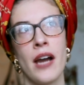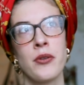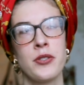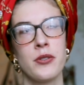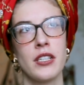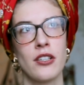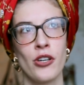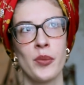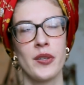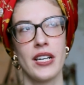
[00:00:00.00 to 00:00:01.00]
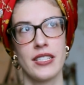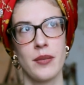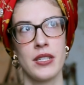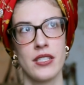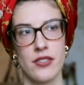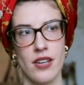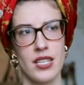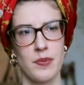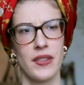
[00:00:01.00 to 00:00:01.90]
how to incorporate them in the dress,